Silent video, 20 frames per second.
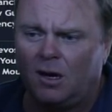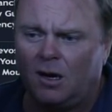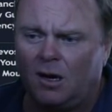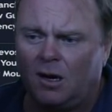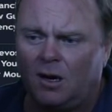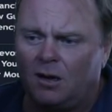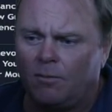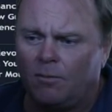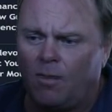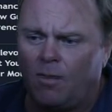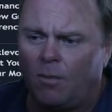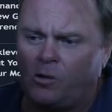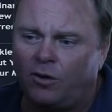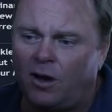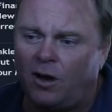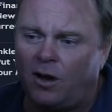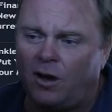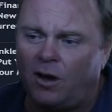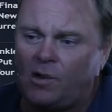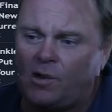Michael, never
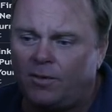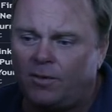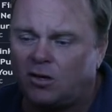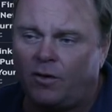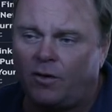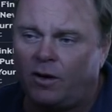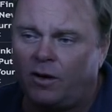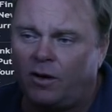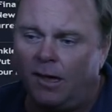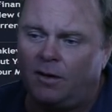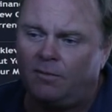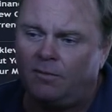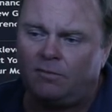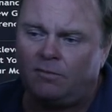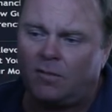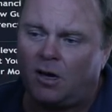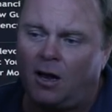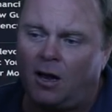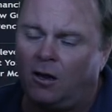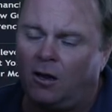be sorry, man.
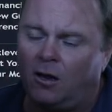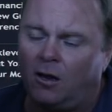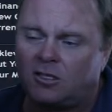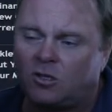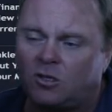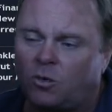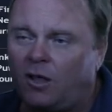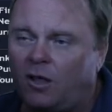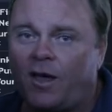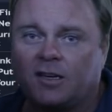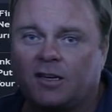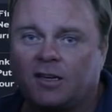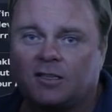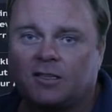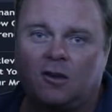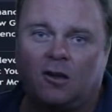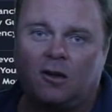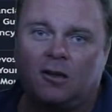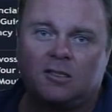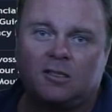I lost
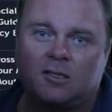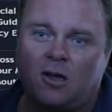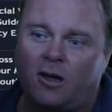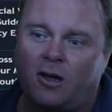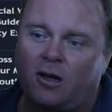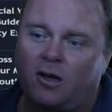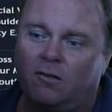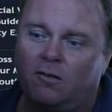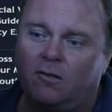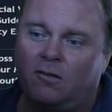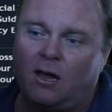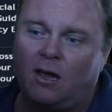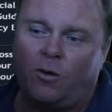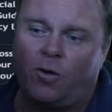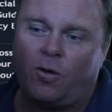$20,000. When I